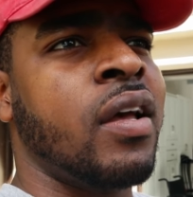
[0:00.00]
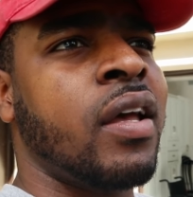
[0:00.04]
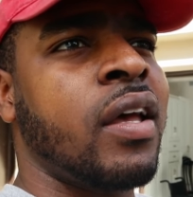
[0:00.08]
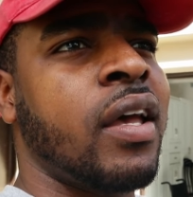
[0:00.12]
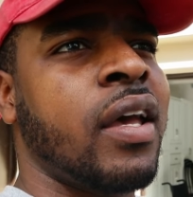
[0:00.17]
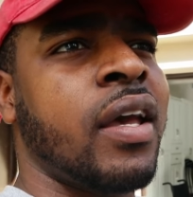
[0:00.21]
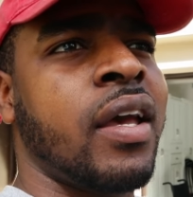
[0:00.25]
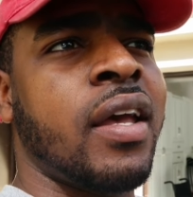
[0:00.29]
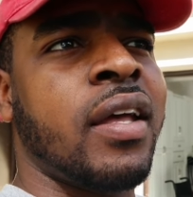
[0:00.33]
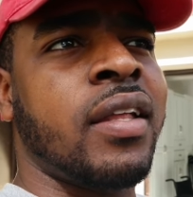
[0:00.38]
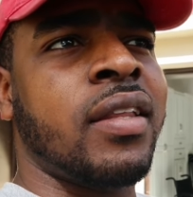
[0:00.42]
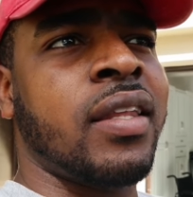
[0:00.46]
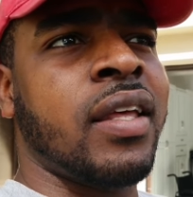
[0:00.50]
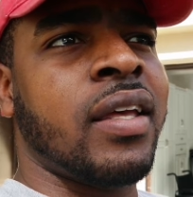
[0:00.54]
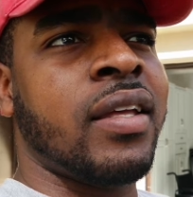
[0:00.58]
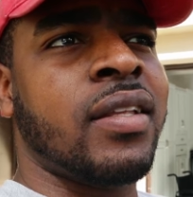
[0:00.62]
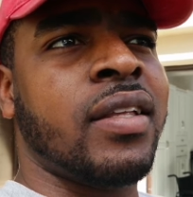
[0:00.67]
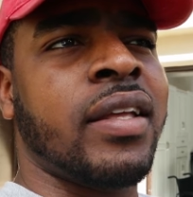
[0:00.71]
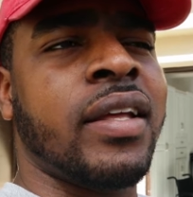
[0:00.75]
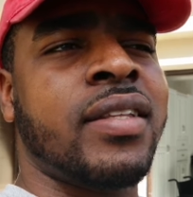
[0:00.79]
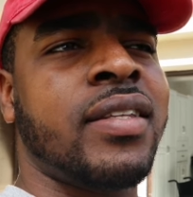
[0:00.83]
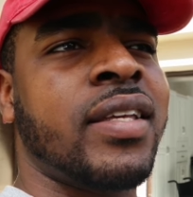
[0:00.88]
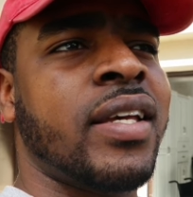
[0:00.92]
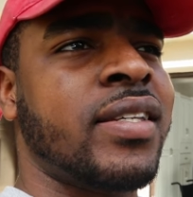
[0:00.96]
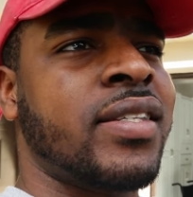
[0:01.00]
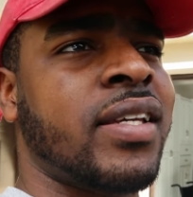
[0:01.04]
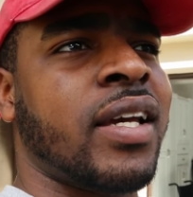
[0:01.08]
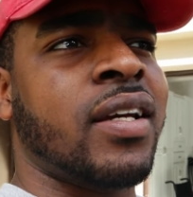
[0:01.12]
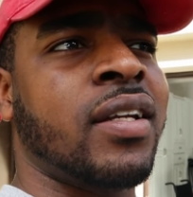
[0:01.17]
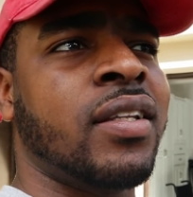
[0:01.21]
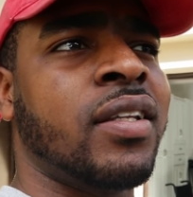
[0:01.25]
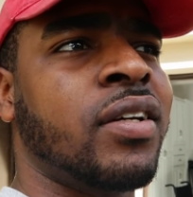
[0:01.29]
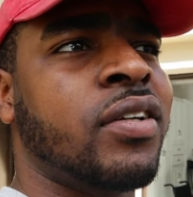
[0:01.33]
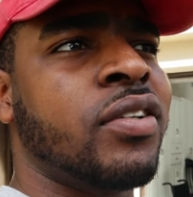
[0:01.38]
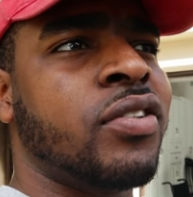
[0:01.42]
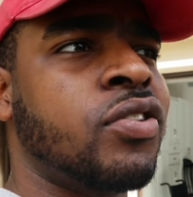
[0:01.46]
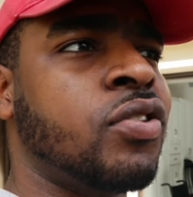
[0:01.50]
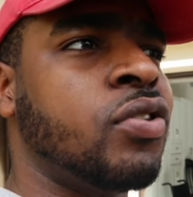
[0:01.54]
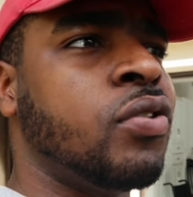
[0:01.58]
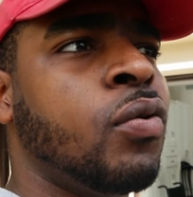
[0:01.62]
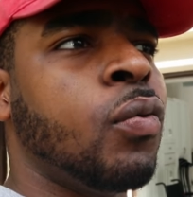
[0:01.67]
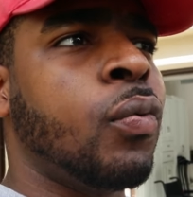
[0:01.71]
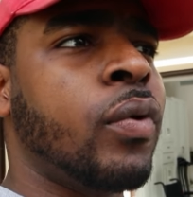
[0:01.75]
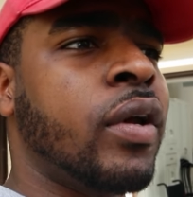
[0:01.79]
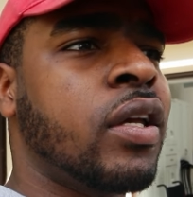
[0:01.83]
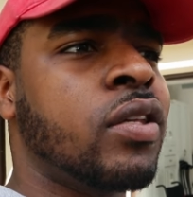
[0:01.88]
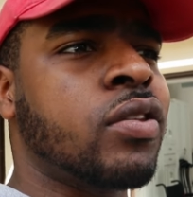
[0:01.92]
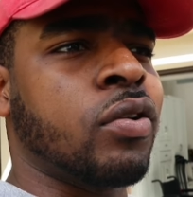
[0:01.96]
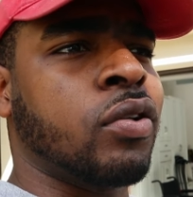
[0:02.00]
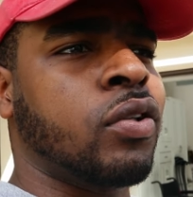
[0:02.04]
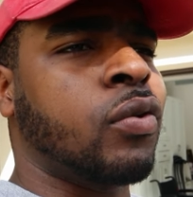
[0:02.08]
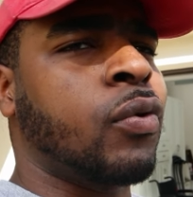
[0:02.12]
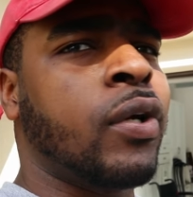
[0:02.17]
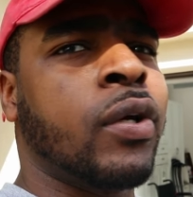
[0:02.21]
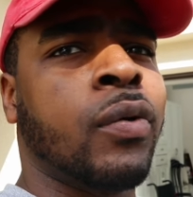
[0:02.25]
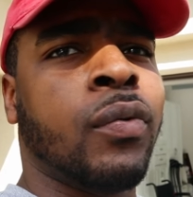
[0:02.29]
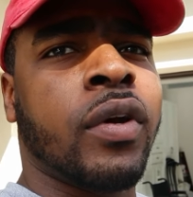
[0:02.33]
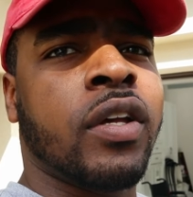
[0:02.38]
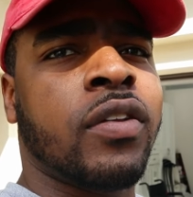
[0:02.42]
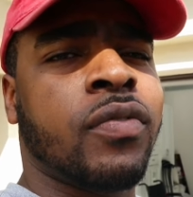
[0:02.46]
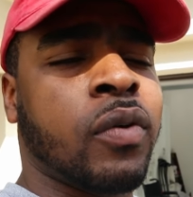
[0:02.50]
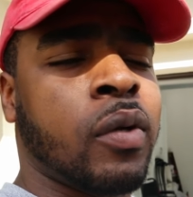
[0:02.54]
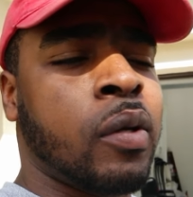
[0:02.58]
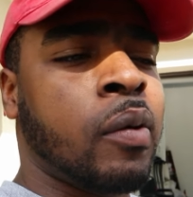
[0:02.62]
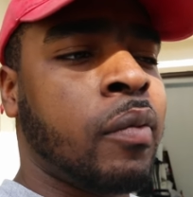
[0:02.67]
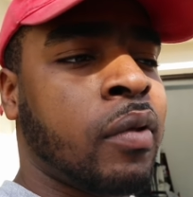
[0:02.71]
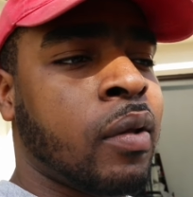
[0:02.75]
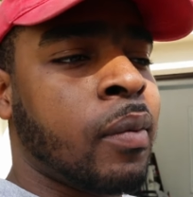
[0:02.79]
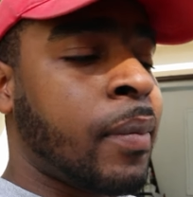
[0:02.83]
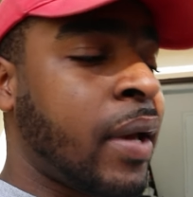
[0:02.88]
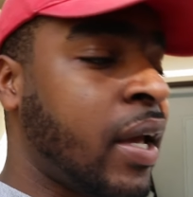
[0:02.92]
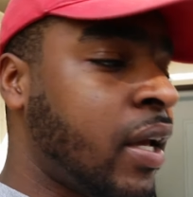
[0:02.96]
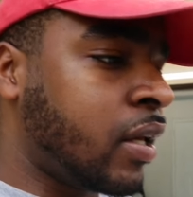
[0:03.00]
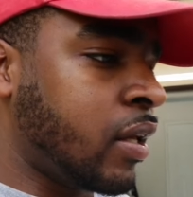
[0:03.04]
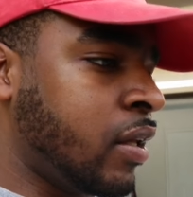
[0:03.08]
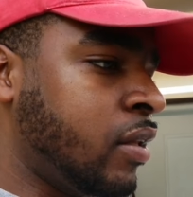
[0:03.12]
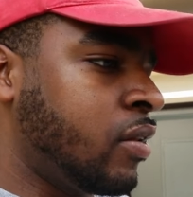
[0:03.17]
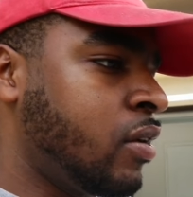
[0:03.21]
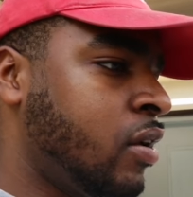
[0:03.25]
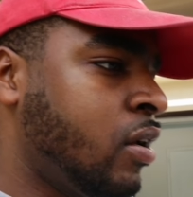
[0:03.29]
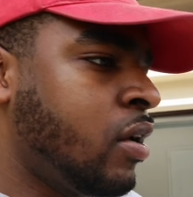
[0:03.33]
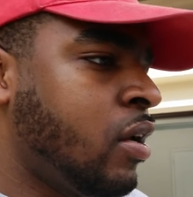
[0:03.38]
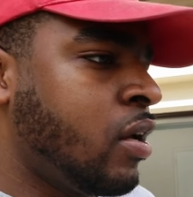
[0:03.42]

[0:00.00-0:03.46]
And they, it takes like another two weeks or three weeks for them to make it.